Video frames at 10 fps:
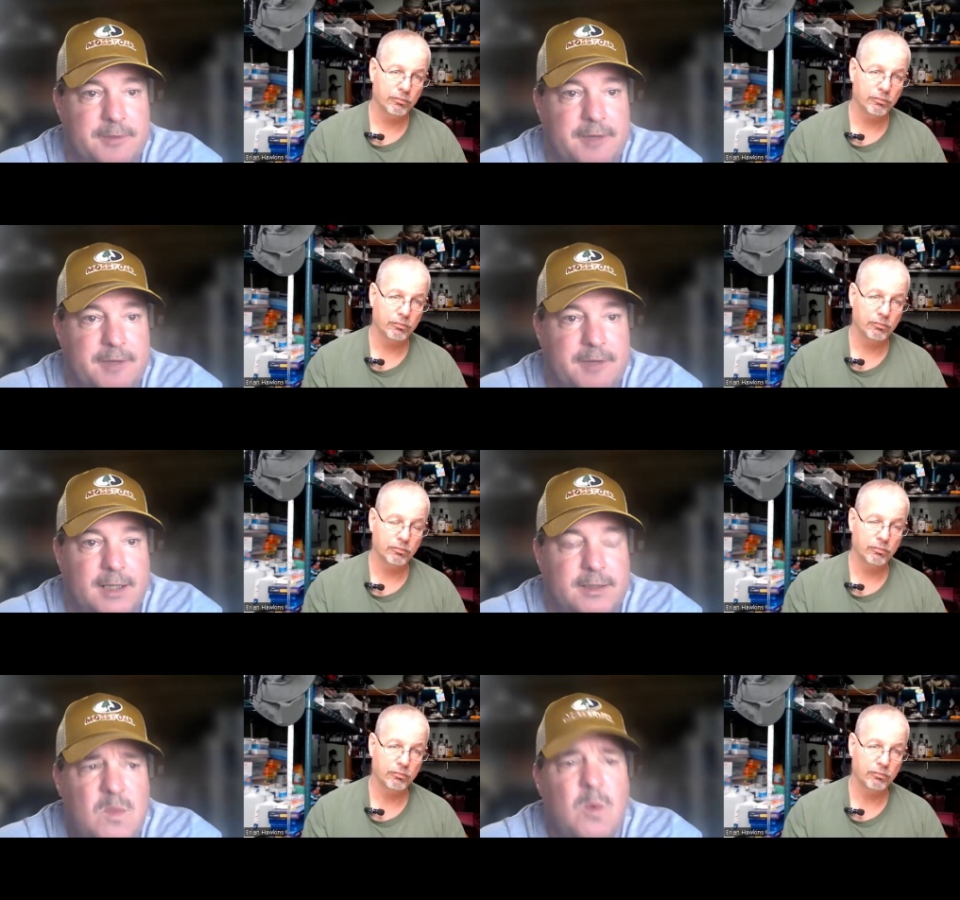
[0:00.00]
Speaker 1: the
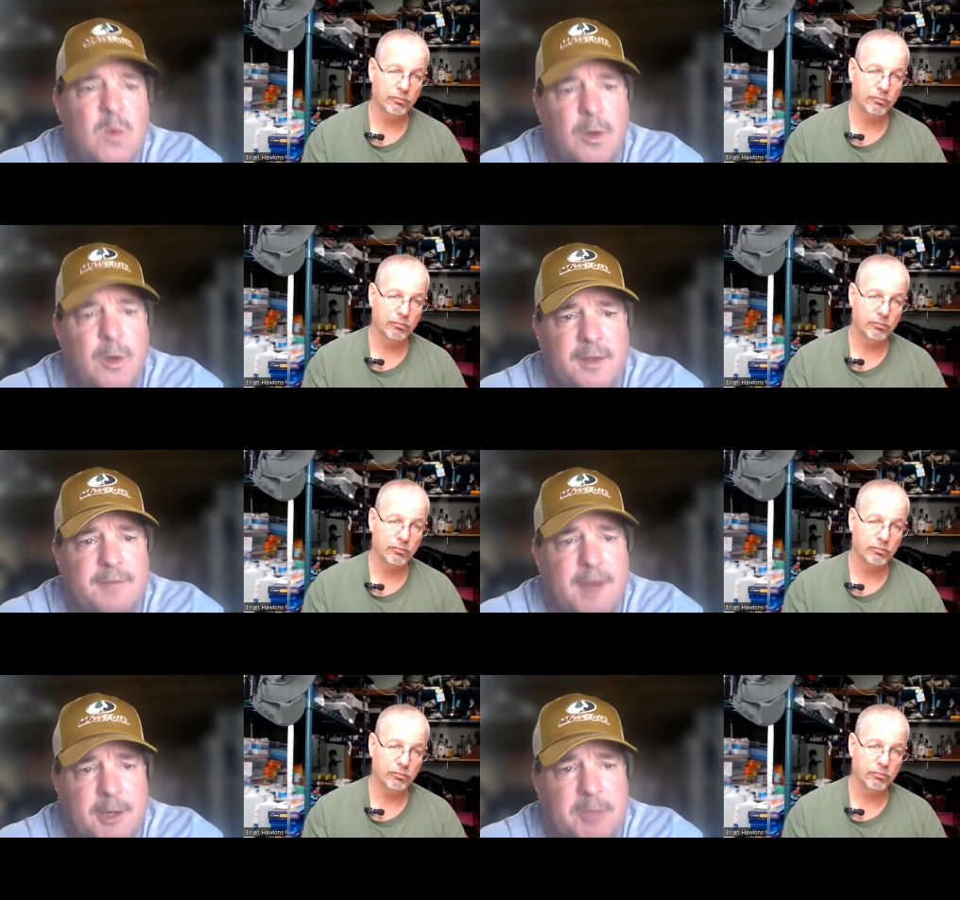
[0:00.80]
fire, or that the
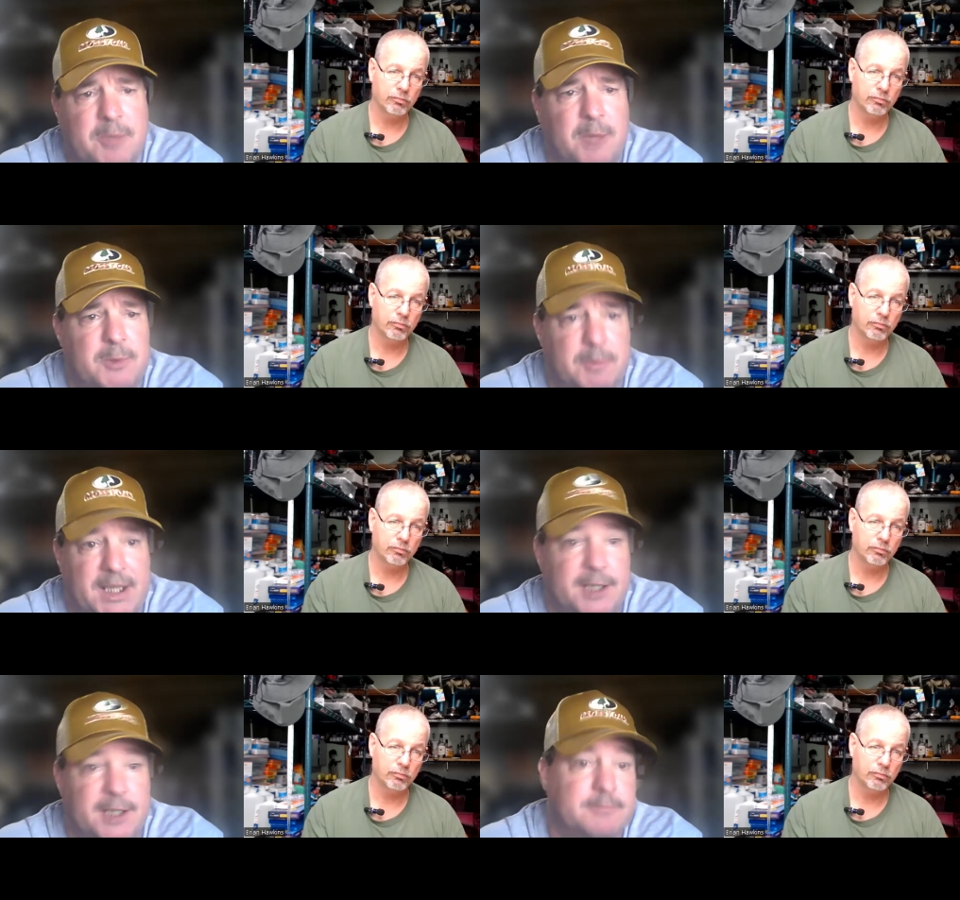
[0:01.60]
fire department would
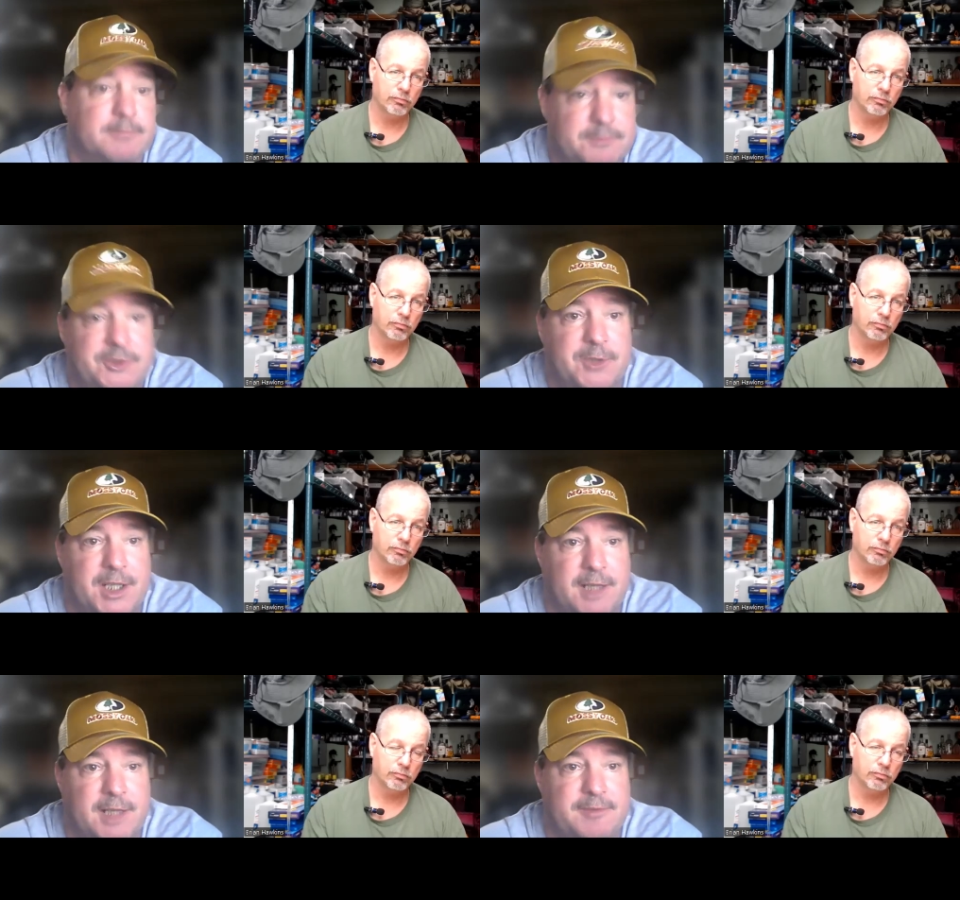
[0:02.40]
be here soon
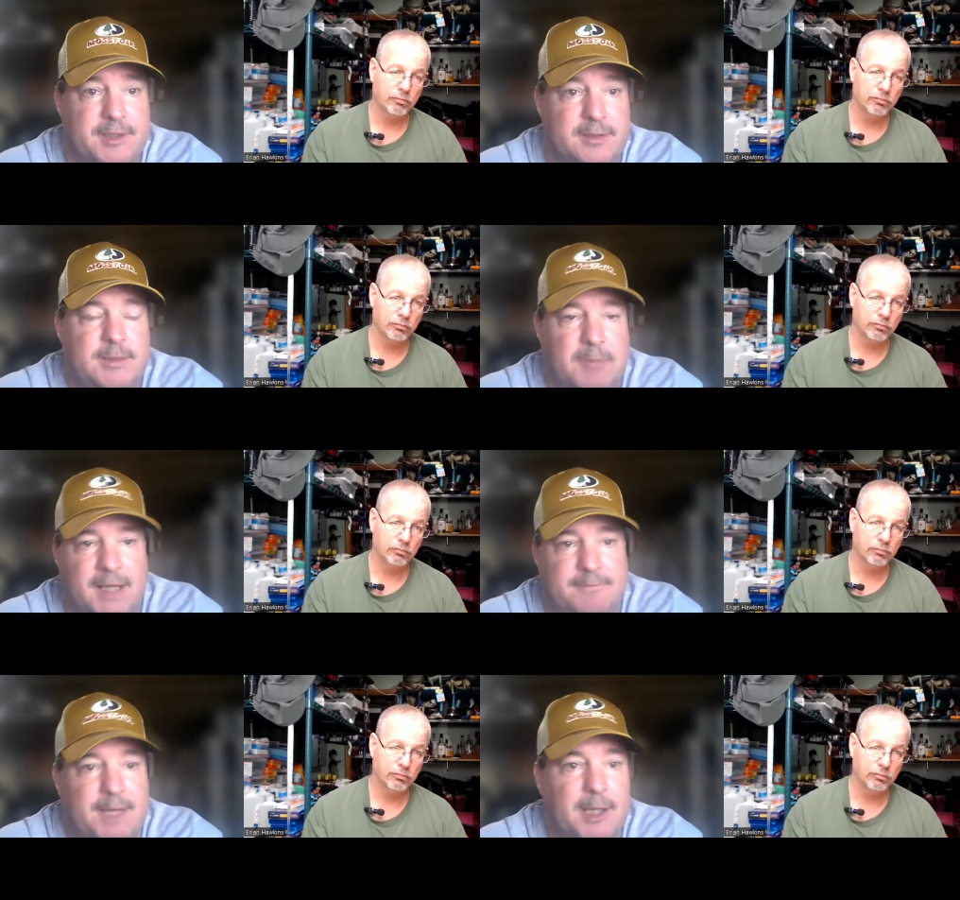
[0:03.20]
enough, and
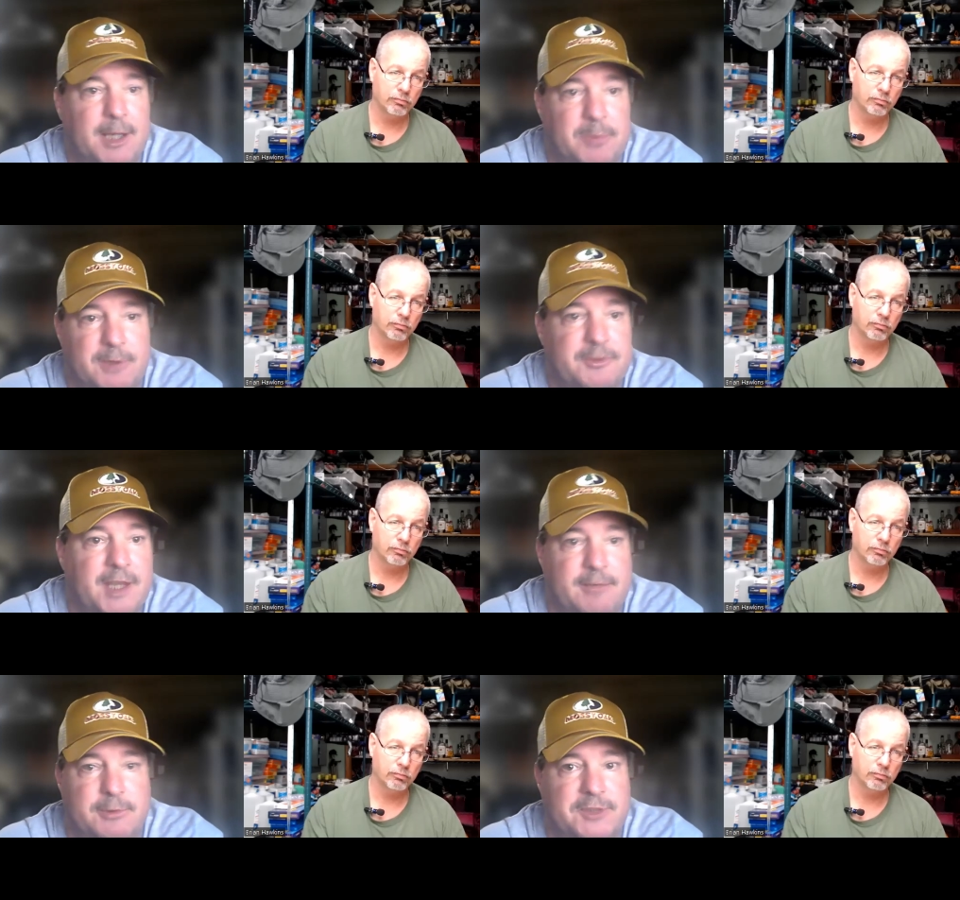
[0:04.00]
my fireproof
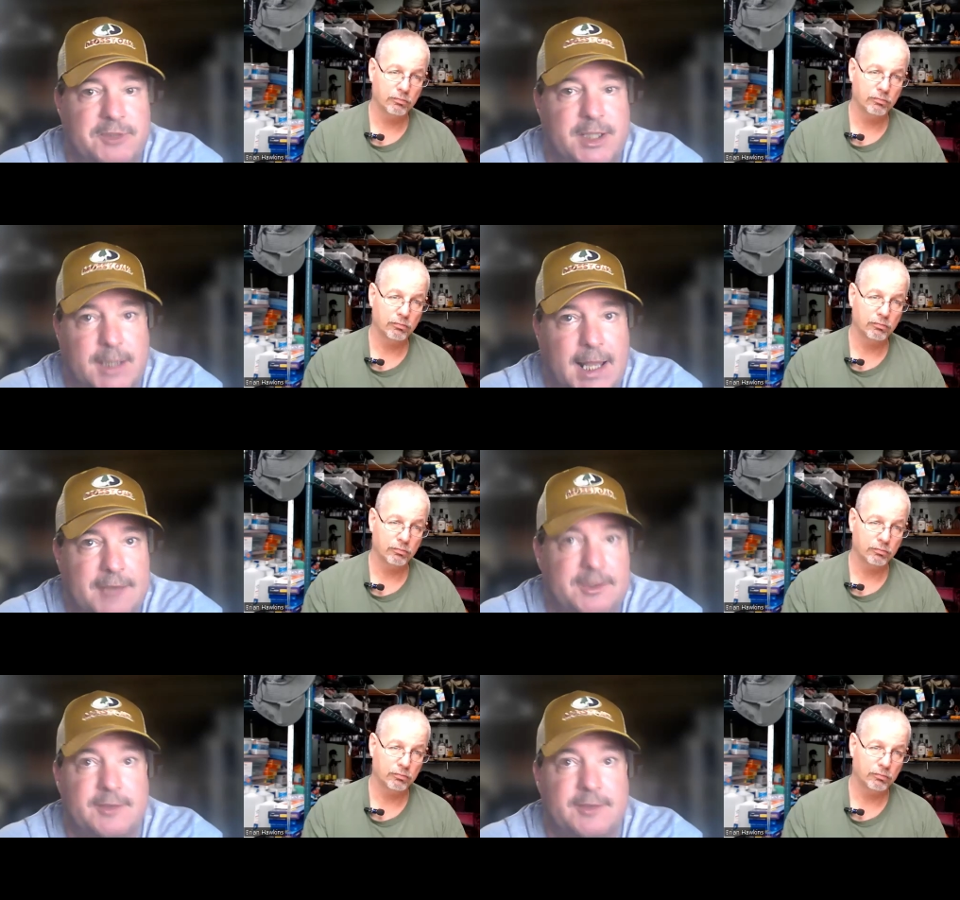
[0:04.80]
safe was going to
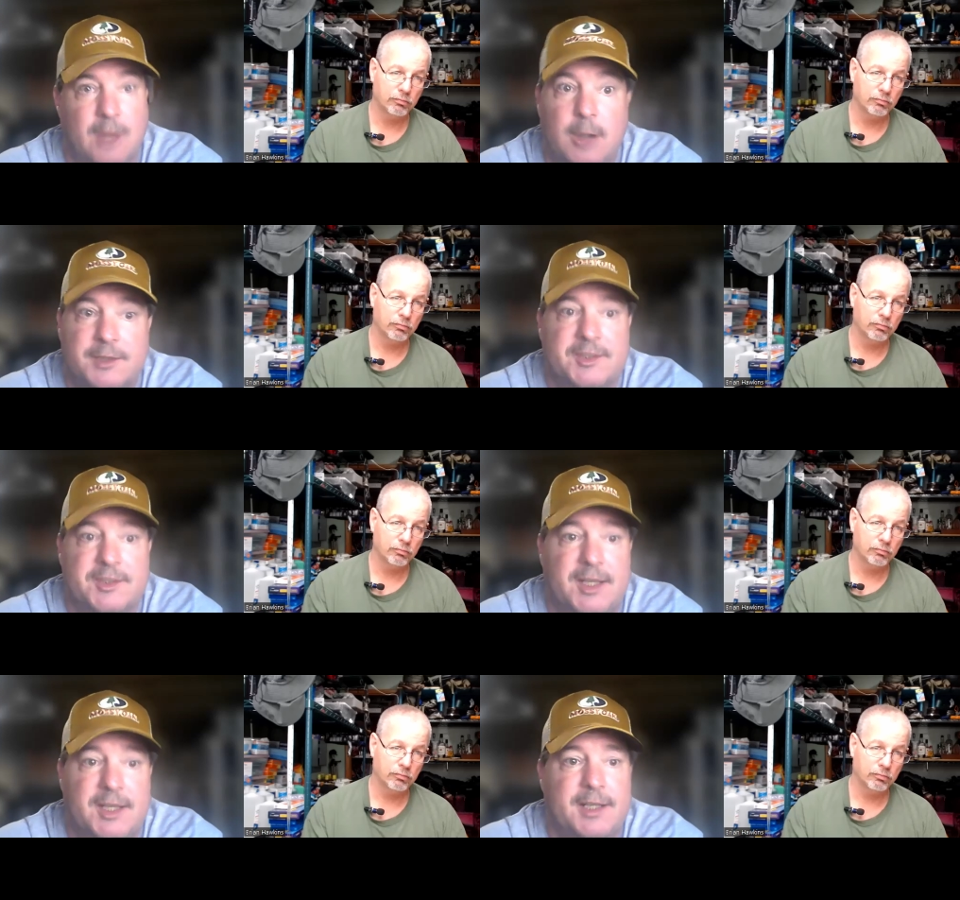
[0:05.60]
last as long as it
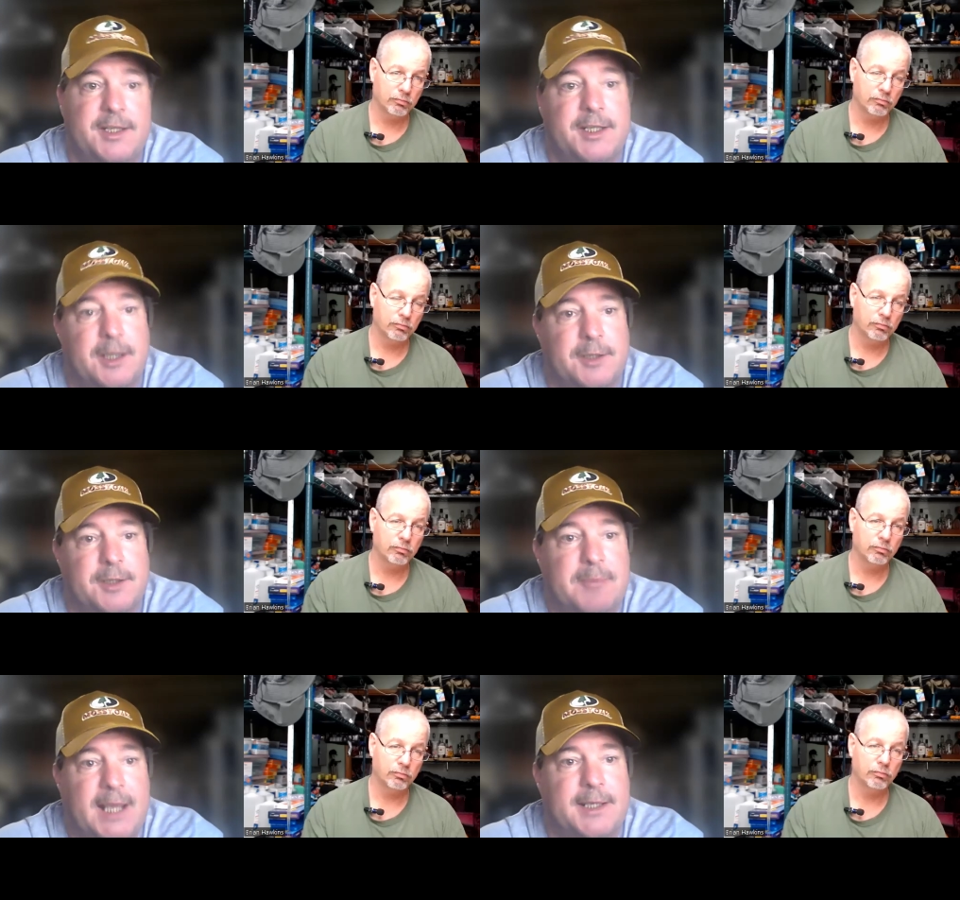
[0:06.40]
said it did on the
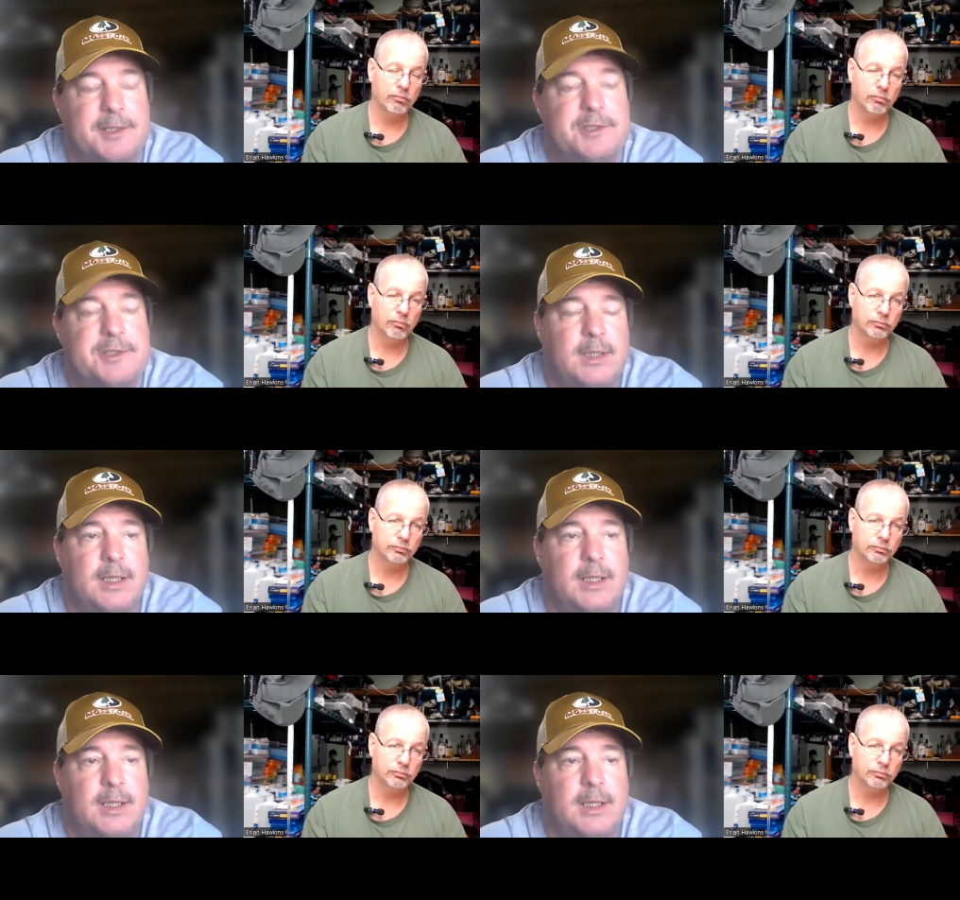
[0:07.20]
package.